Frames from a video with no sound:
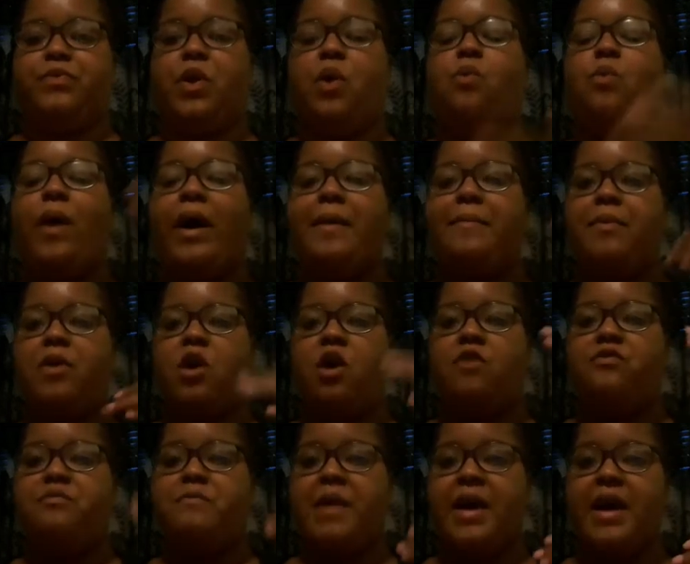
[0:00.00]
wipe
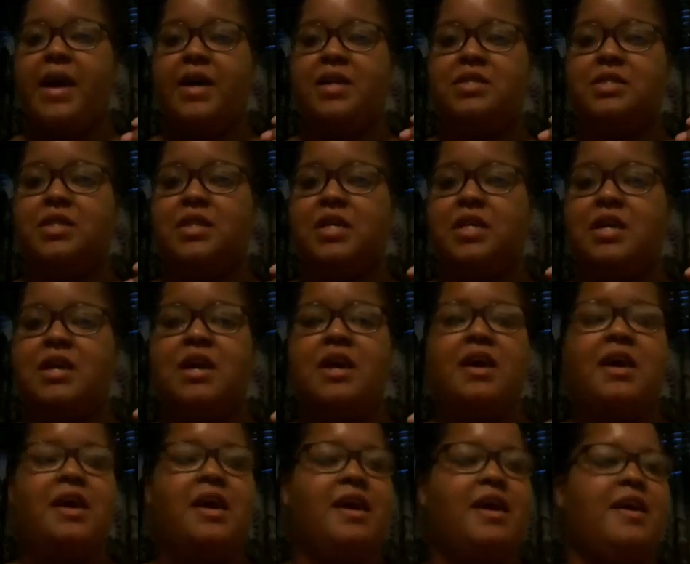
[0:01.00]
off mask,
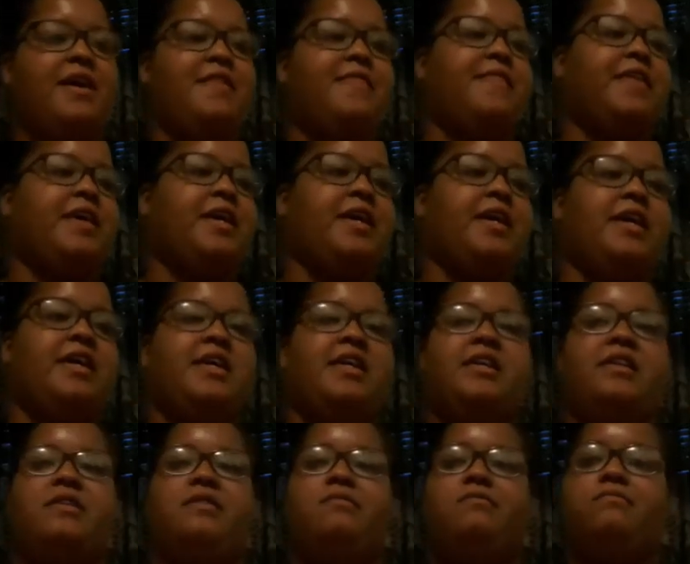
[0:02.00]
and
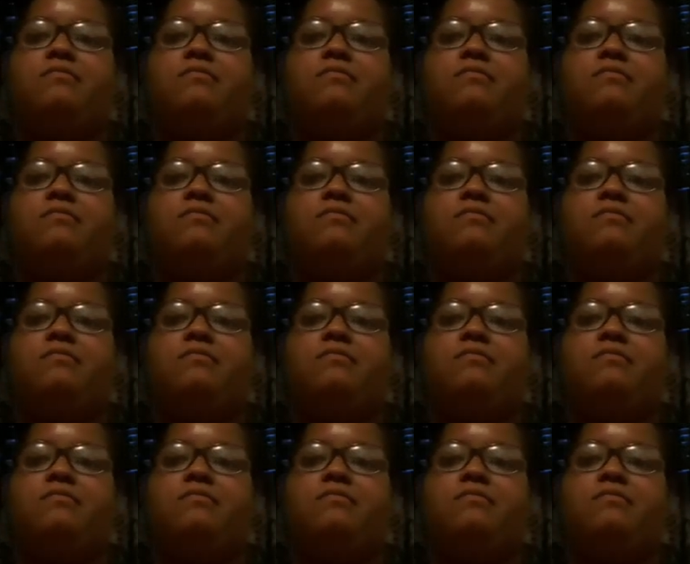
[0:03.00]
then